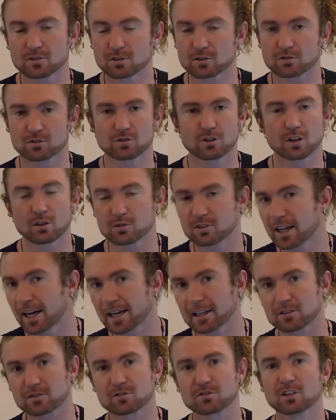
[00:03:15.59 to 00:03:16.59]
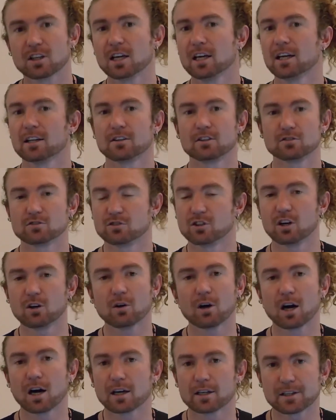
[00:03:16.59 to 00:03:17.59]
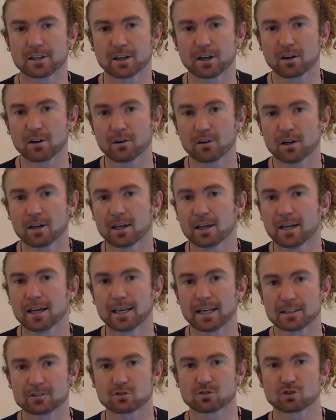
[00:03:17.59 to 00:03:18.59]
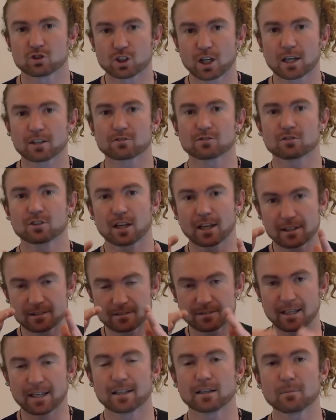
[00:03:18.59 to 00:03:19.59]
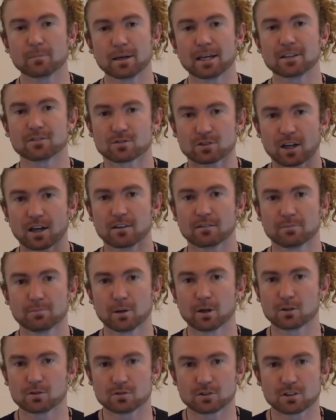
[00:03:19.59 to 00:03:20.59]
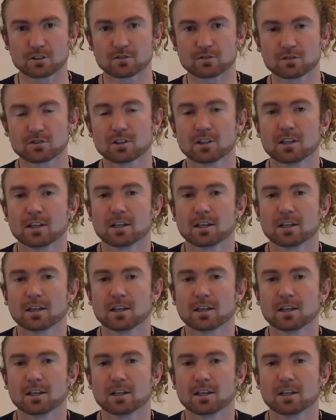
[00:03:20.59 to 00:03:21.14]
There's no text, there's no audio, it's just a database of poses.